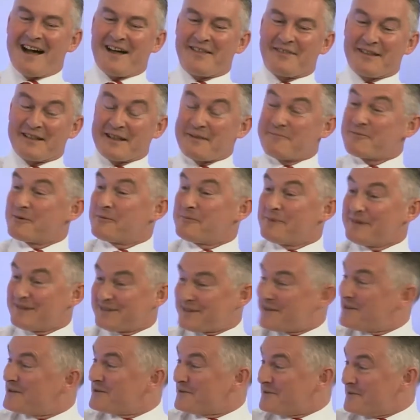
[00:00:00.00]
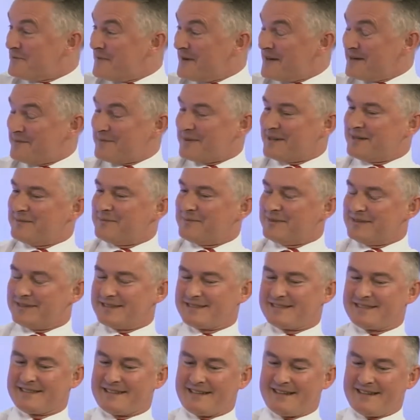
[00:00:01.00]
think they probably do, maybe,
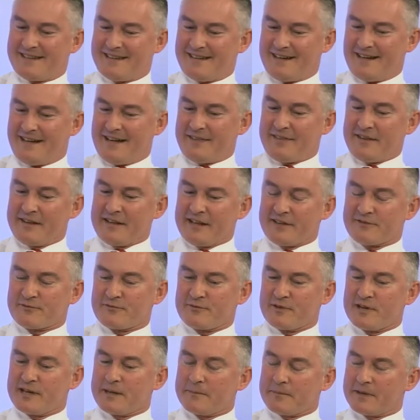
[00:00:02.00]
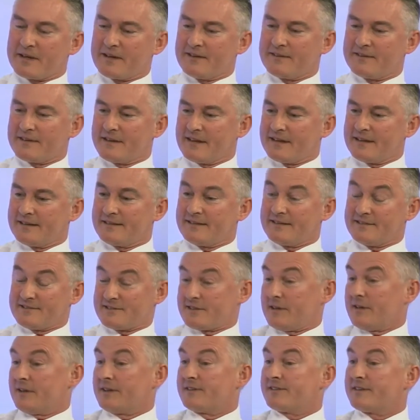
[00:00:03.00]
but I think that's really because they
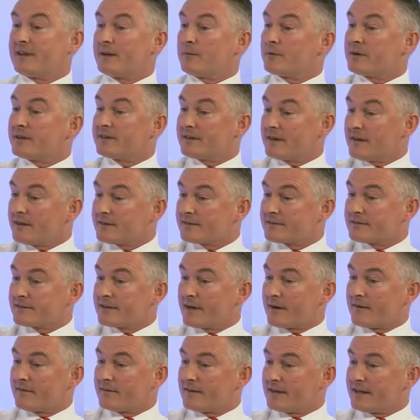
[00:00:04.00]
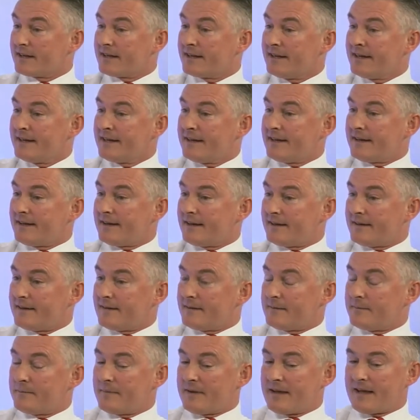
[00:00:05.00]
just don't understand what it does currently.
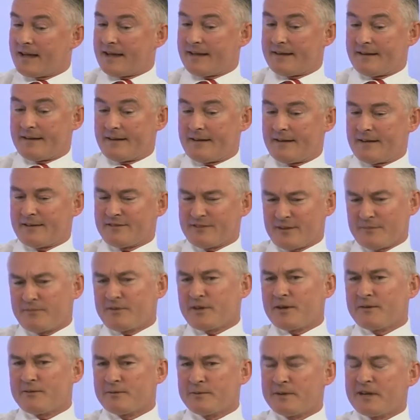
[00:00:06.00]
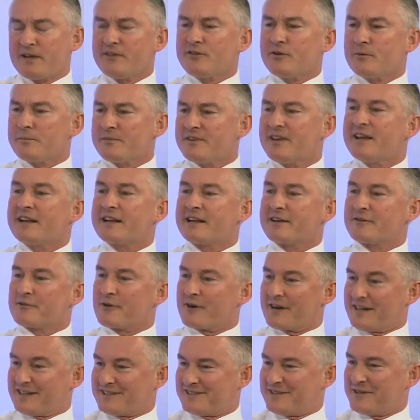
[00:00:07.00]
Sometimes we don't do a particularly
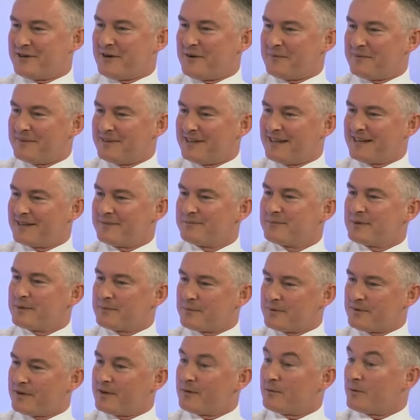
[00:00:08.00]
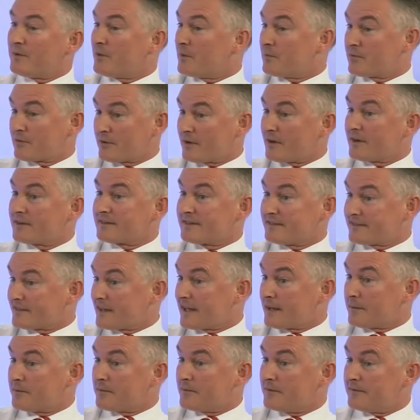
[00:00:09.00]
great job in letting people know what the product is
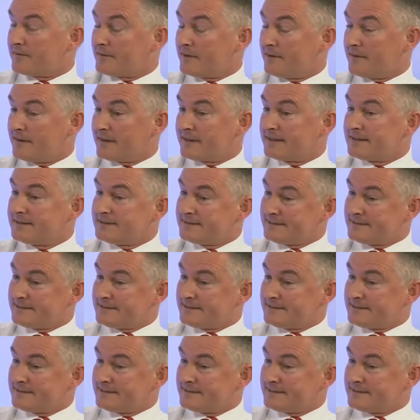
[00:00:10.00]
capable of doing.